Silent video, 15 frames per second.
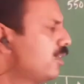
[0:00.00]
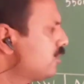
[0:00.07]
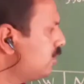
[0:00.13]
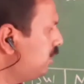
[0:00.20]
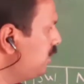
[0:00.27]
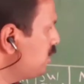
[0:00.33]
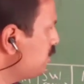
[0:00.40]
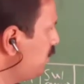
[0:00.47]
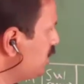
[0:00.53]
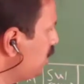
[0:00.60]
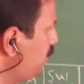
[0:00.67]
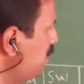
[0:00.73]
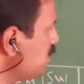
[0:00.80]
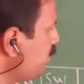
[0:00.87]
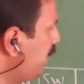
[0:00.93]
So this
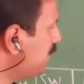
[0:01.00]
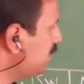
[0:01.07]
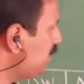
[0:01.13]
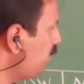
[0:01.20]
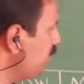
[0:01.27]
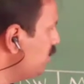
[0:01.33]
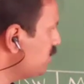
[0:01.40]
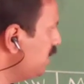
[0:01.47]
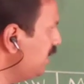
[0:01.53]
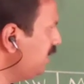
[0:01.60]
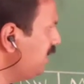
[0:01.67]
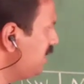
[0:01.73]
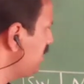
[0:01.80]
visible spectrum, you see,